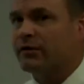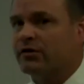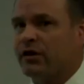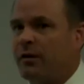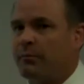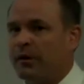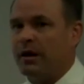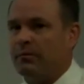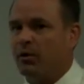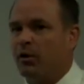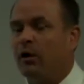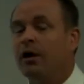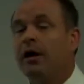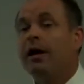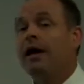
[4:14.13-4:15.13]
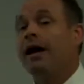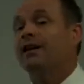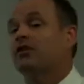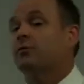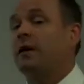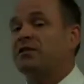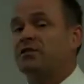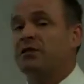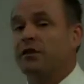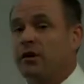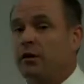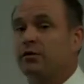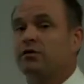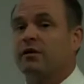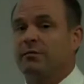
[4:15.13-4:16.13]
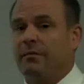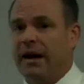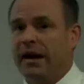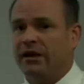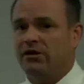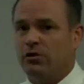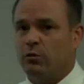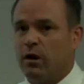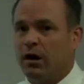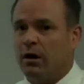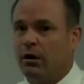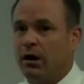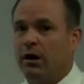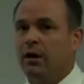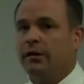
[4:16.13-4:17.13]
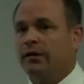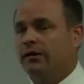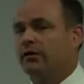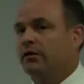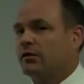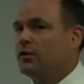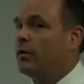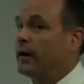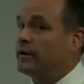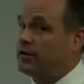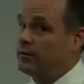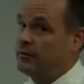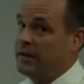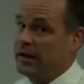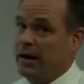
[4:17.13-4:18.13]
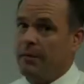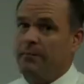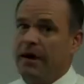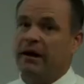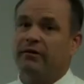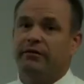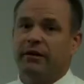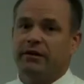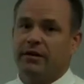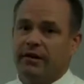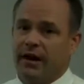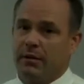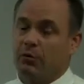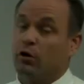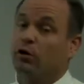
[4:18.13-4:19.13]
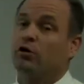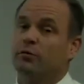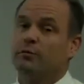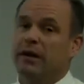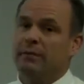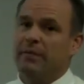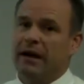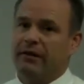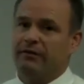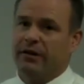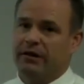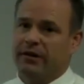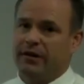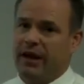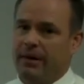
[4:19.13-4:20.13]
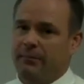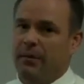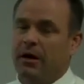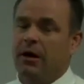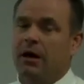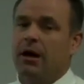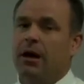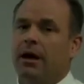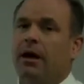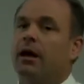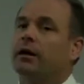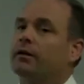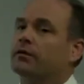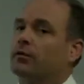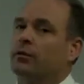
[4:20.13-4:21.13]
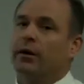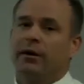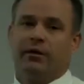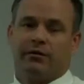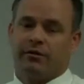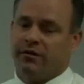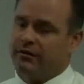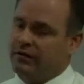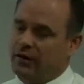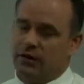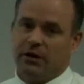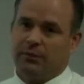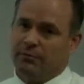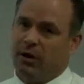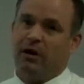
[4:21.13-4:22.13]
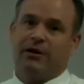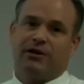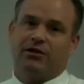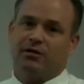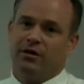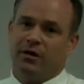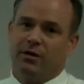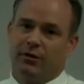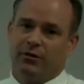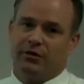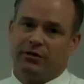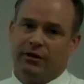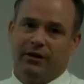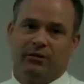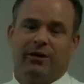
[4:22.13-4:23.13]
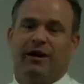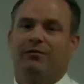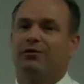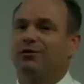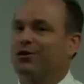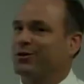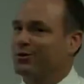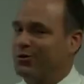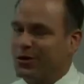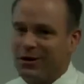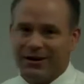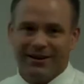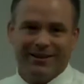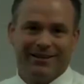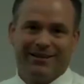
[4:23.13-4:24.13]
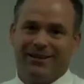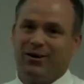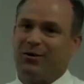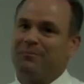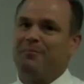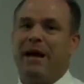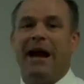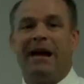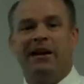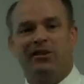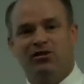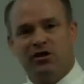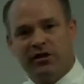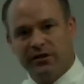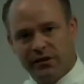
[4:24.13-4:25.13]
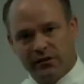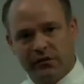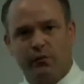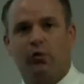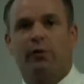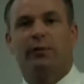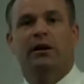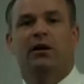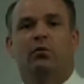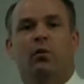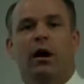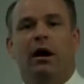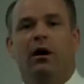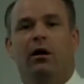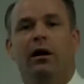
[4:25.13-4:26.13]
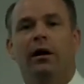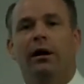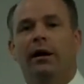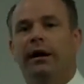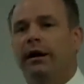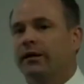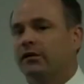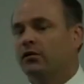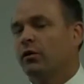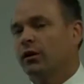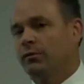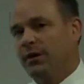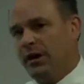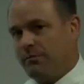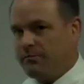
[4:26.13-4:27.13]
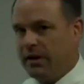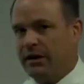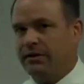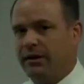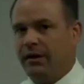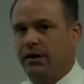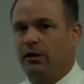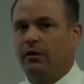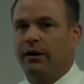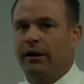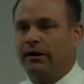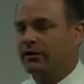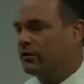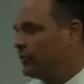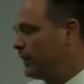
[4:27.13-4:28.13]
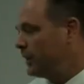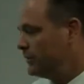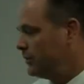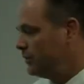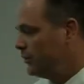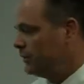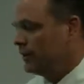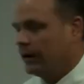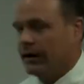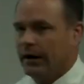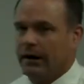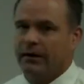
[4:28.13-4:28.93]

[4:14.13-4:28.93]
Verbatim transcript: thing for some people, especially those that manage it well. This is going to be a benefit to them, or could be a benefit to them. It is going to severely punish those that don't have return to work, that aren't managing this formula well. It is going to be a big deal, and it's going to